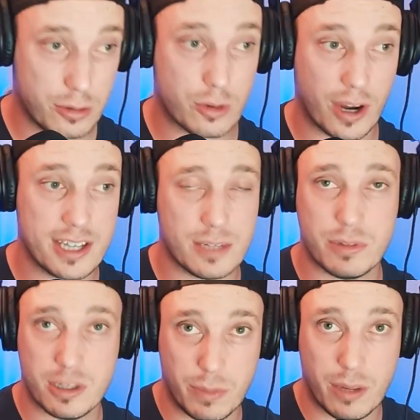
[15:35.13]
crazy,
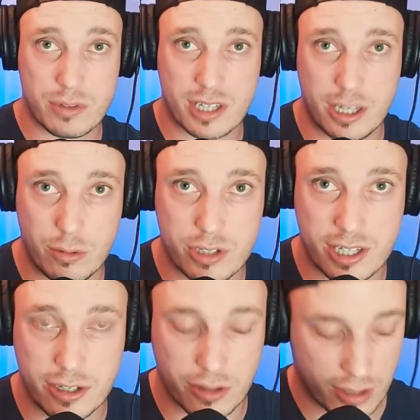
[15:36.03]
but to me it was a huge
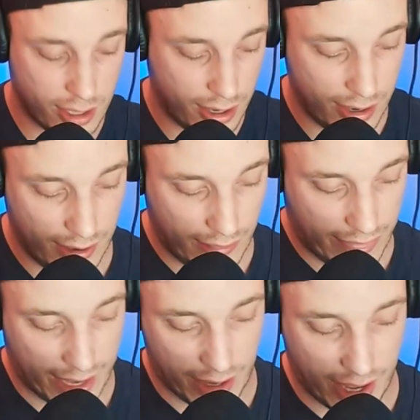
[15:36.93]
deal
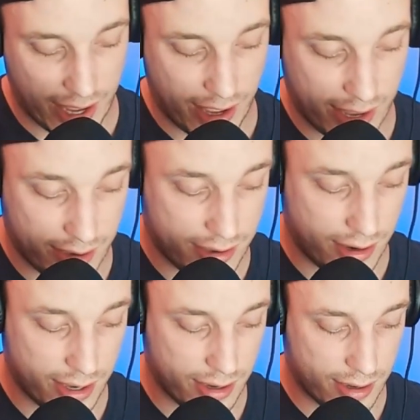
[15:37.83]
that I had
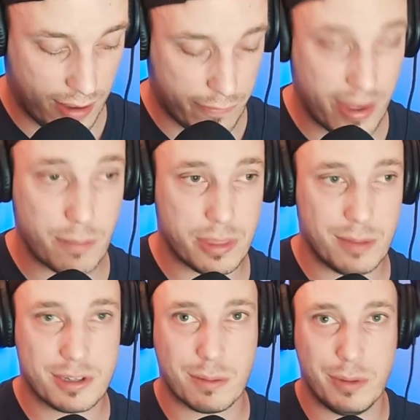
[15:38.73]
done a Venom
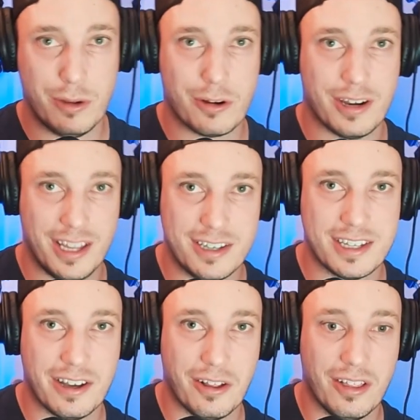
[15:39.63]
themed computer, and
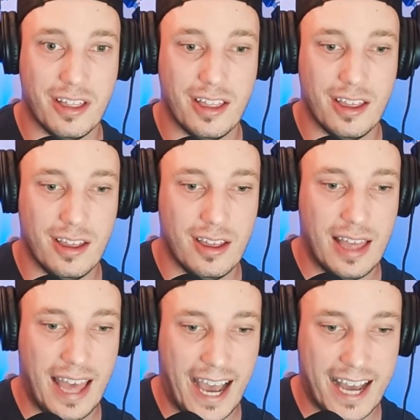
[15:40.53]
Intel
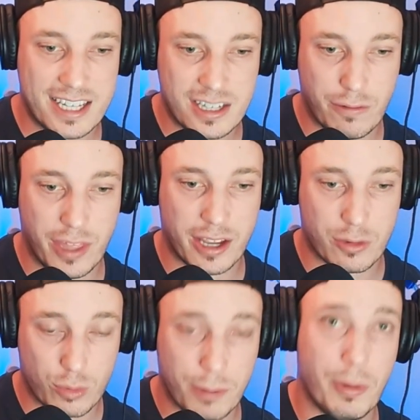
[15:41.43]
asked if they
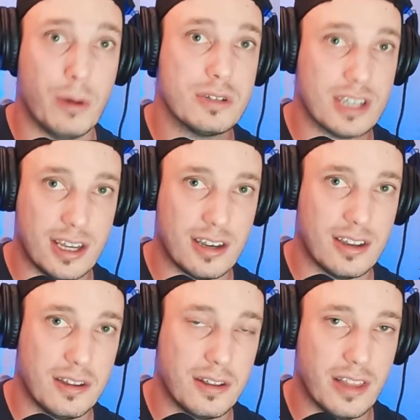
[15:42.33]
could repost it,
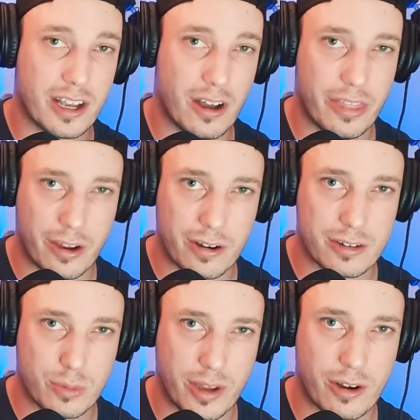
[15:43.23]
like on their
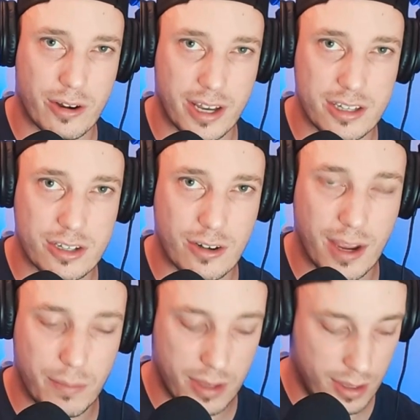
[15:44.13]
Twitter and
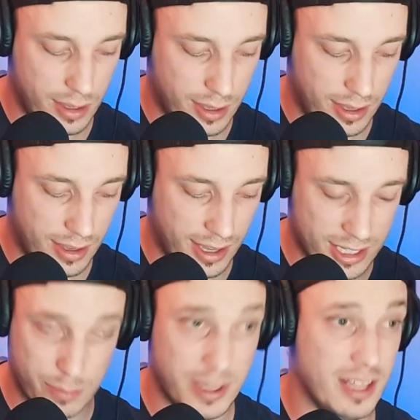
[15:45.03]
Instagram.
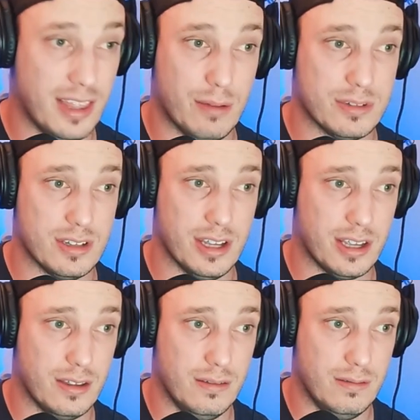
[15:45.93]
And to me, that was
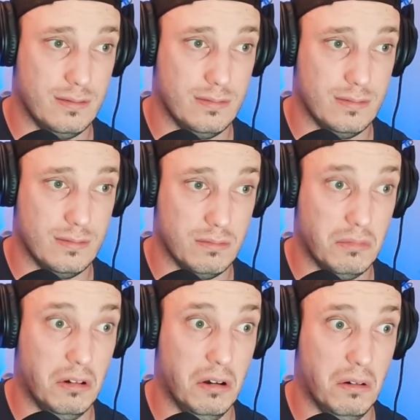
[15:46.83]
like,
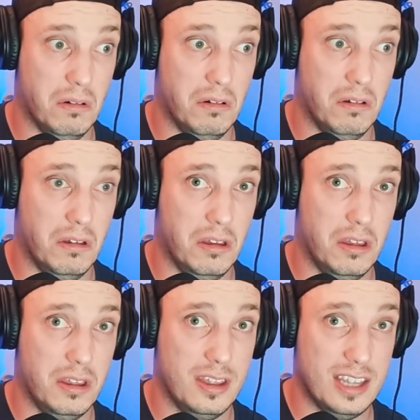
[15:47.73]
whoa,
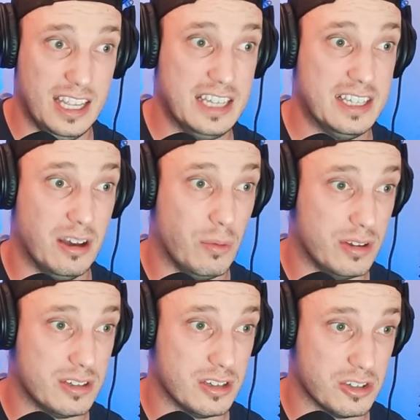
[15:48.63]
Intel
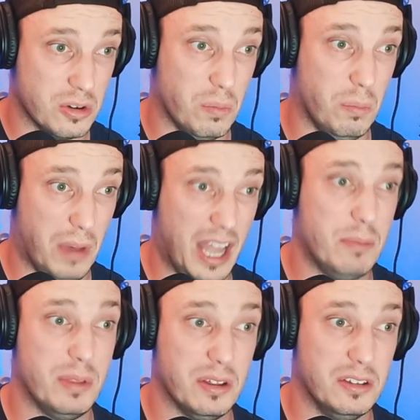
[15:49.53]
wants to show my
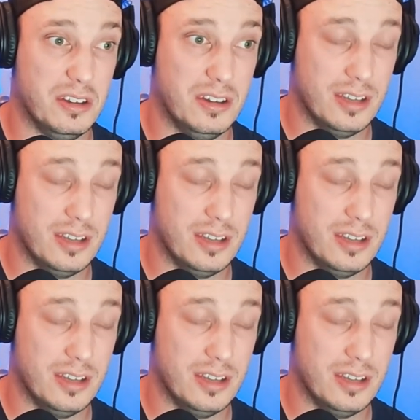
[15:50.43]
build,